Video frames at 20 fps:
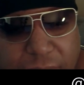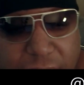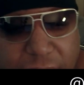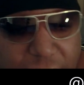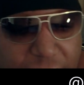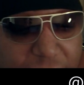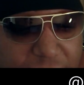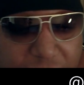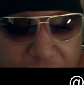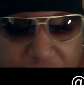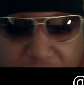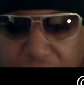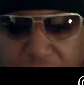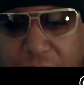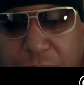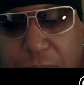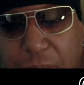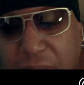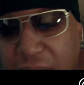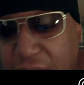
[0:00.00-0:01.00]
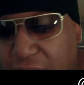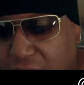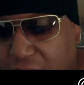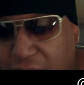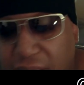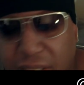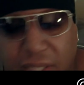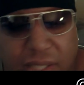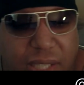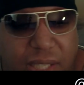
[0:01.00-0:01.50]
It just, to me, it's
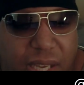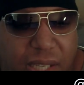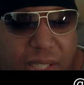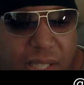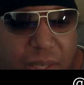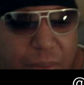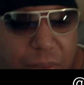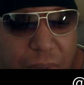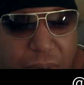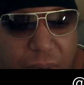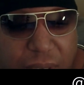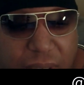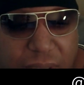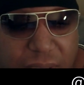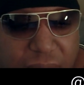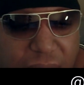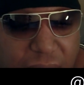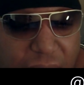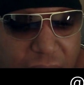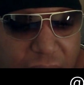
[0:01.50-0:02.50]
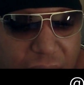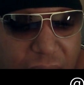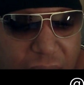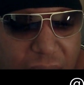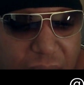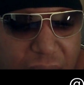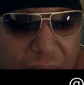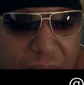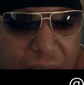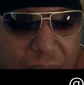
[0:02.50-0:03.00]
getting sent me where he said,
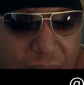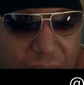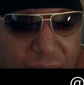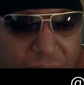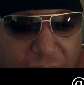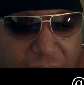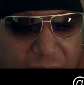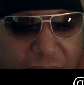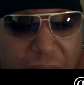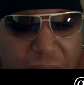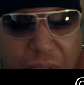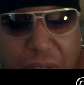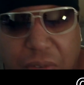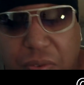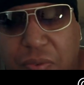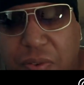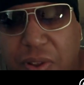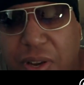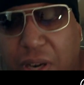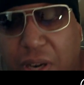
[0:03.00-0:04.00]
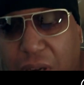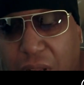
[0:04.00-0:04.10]
he's a good fit in the